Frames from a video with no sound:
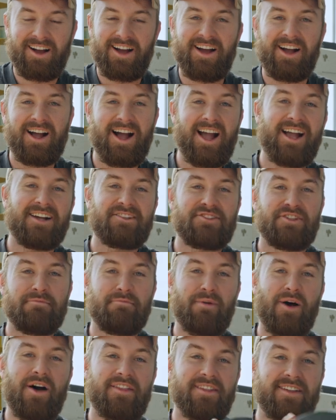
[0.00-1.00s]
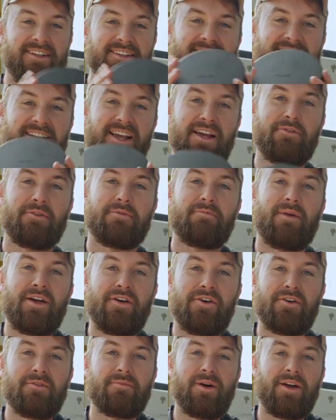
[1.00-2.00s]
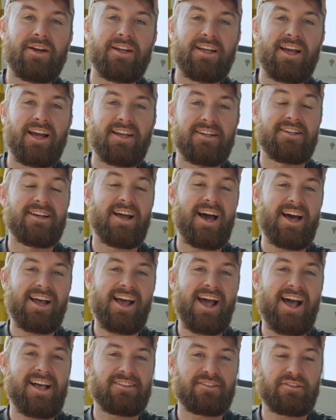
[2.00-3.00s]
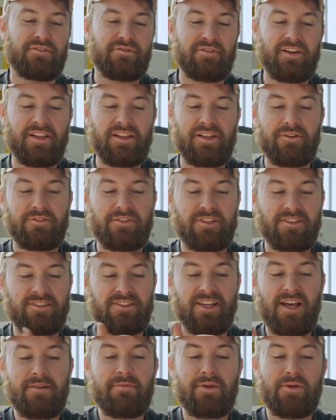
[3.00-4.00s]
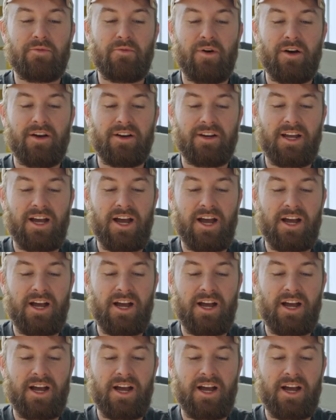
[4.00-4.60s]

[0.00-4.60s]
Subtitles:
I actually bought this scale with my own money. I did not ask Fellow to send me one.